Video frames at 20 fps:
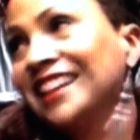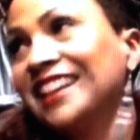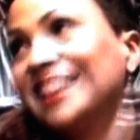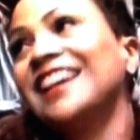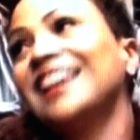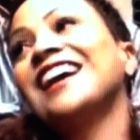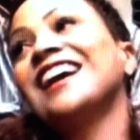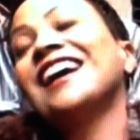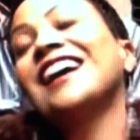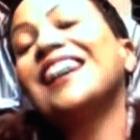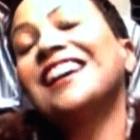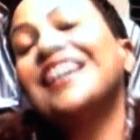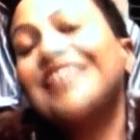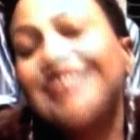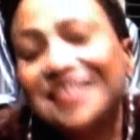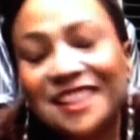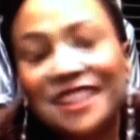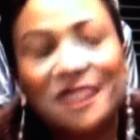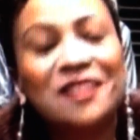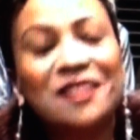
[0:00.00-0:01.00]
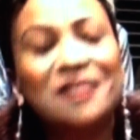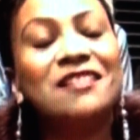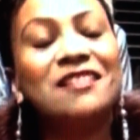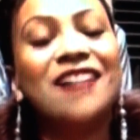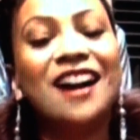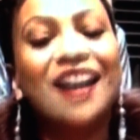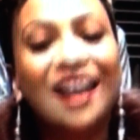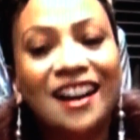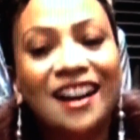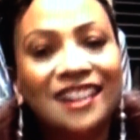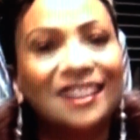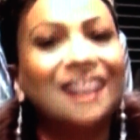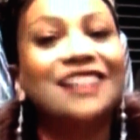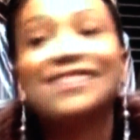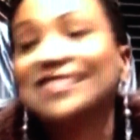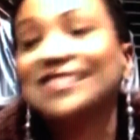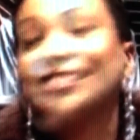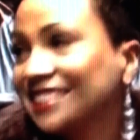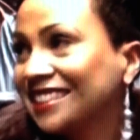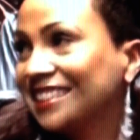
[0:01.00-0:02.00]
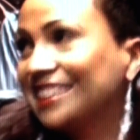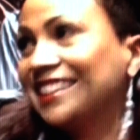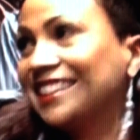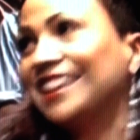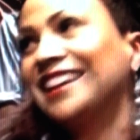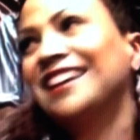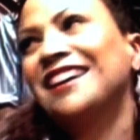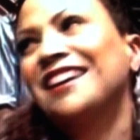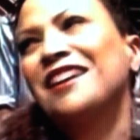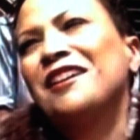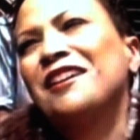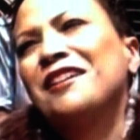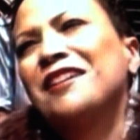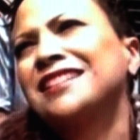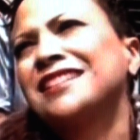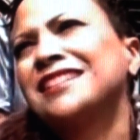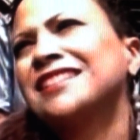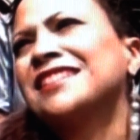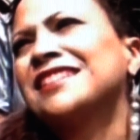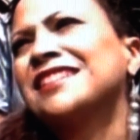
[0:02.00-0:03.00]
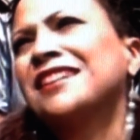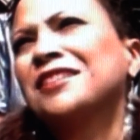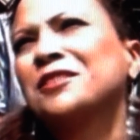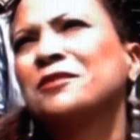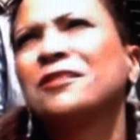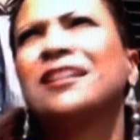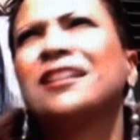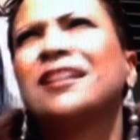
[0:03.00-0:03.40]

Oh, wow. So sweet I, still I, have beautiful. her. I just talked to